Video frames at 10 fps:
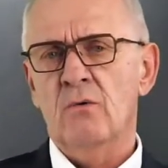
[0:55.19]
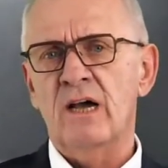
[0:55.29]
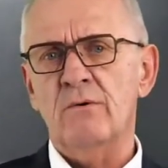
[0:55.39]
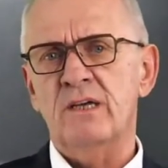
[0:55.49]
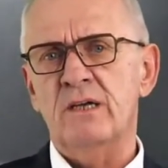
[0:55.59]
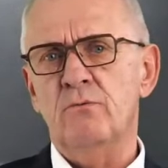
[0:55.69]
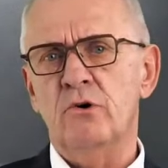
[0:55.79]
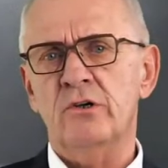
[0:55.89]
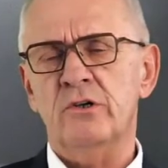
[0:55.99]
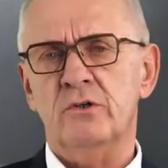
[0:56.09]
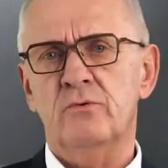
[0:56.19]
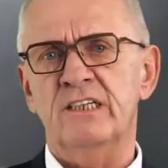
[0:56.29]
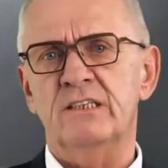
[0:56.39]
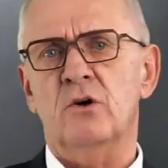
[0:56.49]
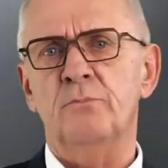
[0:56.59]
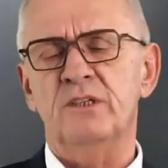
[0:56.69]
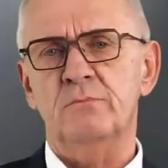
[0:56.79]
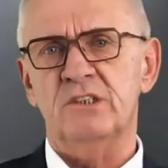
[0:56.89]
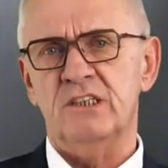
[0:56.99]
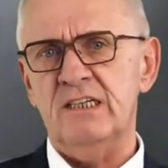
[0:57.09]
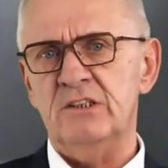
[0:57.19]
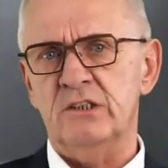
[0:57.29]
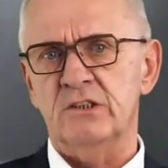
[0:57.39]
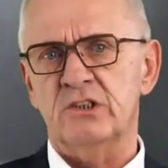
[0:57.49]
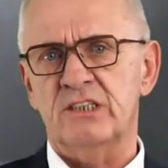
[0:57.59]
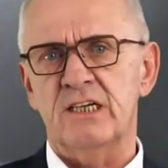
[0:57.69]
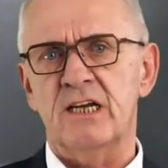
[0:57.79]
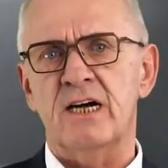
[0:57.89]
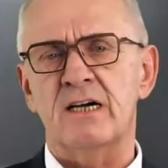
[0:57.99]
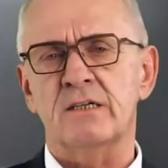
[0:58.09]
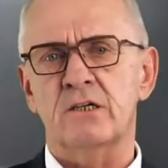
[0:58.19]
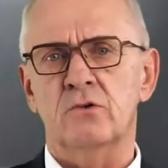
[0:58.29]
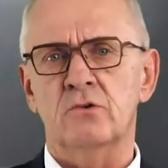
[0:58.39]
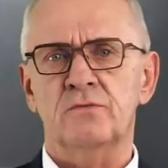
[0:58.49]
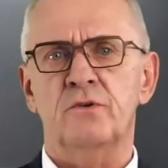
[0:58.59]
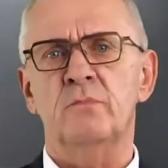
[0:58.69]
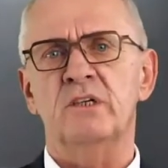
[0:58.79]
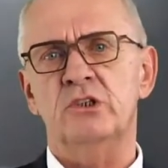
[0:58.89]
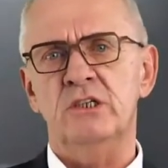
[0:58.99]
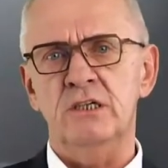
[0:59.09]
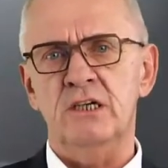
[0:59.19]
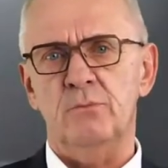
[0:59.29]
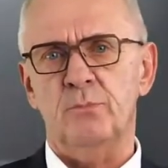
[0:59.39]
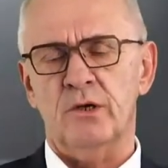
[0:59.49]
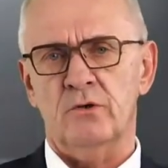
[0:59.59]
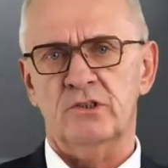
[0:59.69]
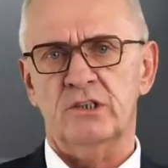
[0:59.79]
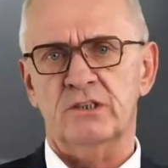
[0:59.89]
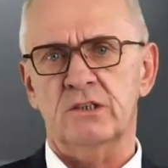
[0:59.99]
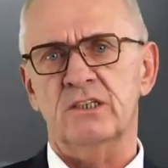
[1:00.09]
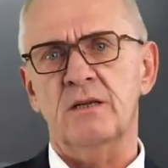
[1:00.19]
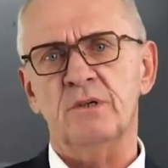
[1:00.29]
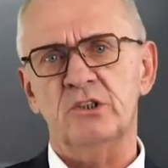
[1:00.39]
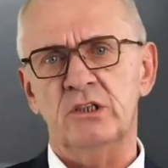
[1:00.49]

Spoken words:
where we work with optimization scenarios for machining processes and